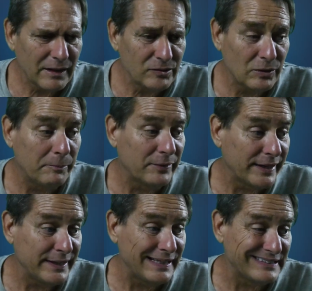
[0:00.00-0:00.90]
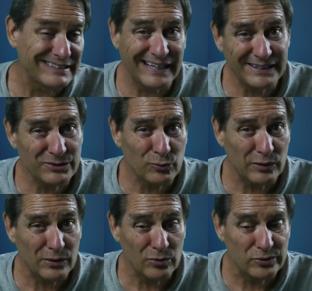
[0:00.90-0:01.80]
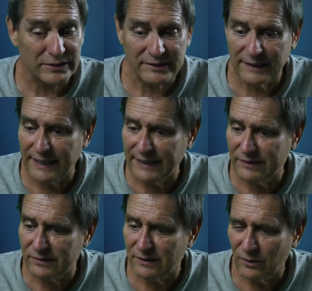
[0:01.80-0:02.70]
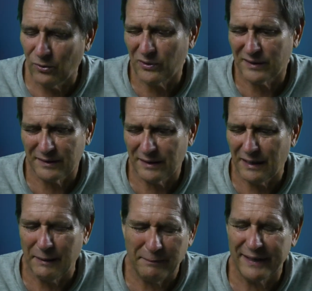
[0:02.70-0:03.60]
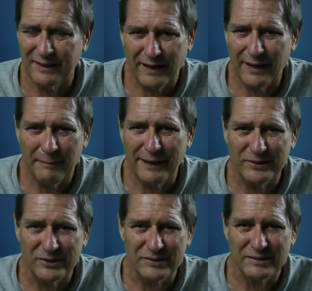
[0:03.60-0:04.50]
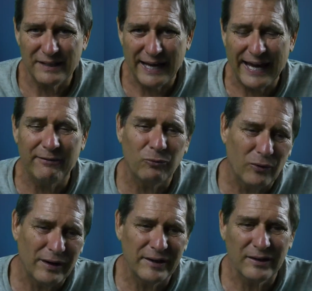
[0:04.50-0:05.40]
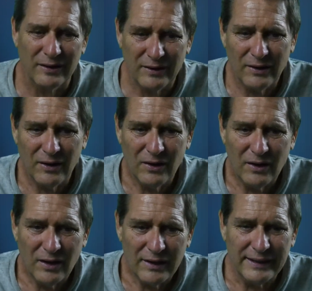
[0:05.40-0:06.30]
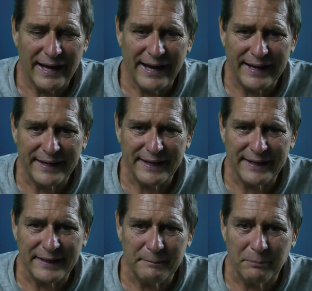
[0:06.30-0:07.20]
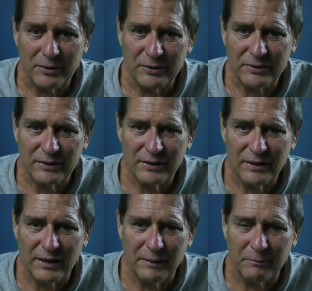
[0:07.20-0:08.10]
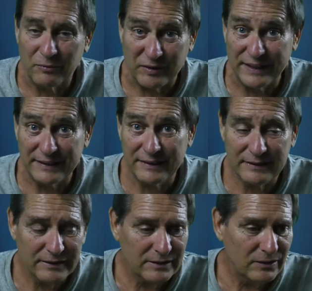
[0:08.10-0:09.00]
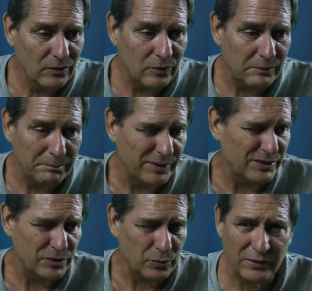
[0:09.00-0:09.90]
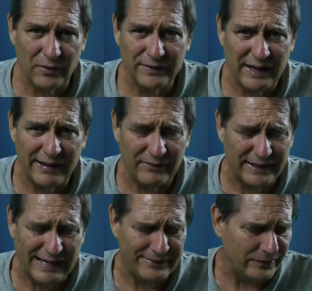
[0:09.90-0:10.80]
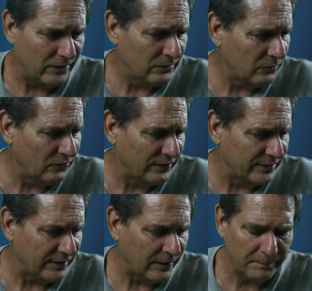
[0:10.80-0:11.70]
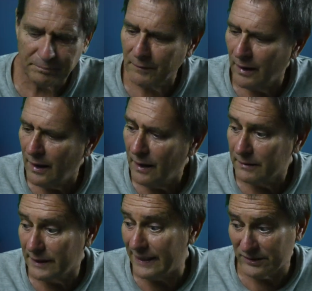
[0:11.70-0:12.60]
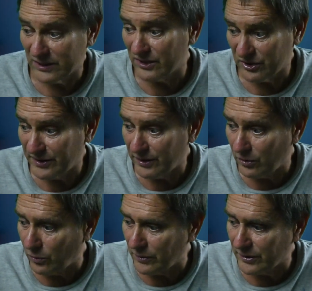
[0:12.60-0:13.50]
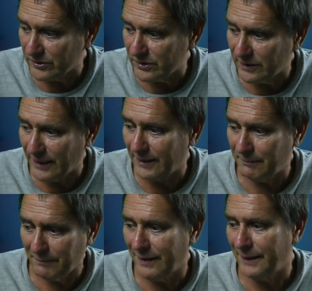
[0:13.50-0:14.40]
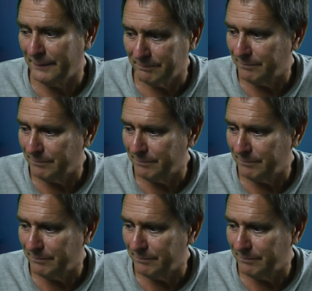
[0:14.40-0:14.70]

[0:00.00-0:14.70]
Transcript: so I'm bringing a second snorkel just in case, or I might not. I might just have one that I can rent or purchase one on the island. I don't know. We'll figure it out. Taking sunscreen, of course, taking my